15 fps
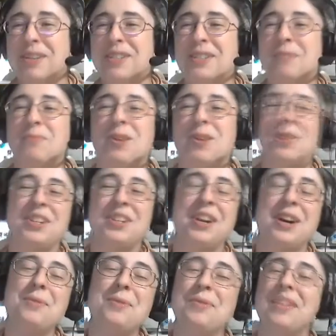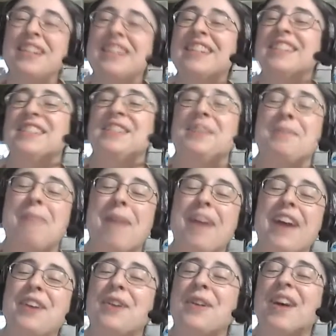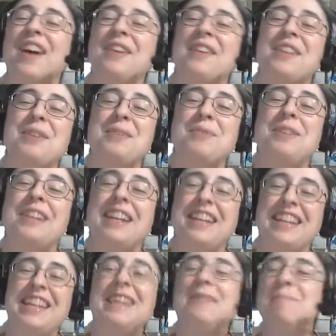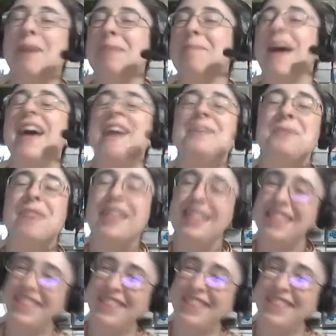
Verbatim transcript: because I'm watching other things in the background and it would like eat my bandwidth.